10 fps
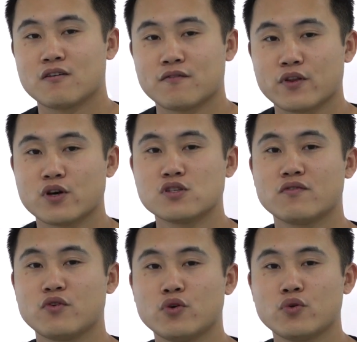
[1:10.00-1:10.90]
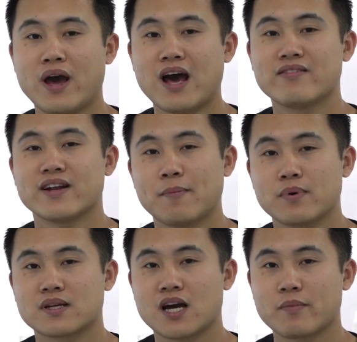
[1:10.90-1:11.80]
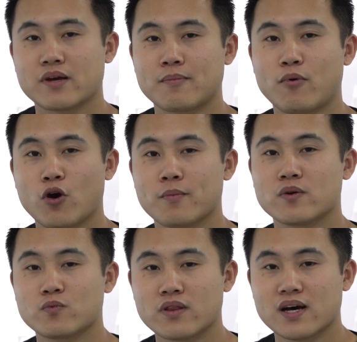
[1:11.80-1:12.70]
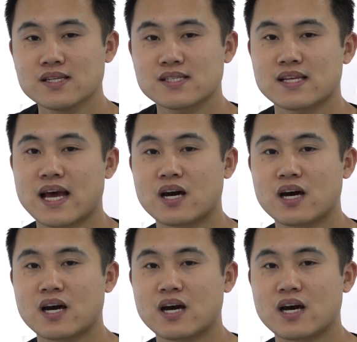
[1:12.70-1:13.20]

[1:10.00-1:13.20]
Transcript: For those of you who have an up and coming appointment with us,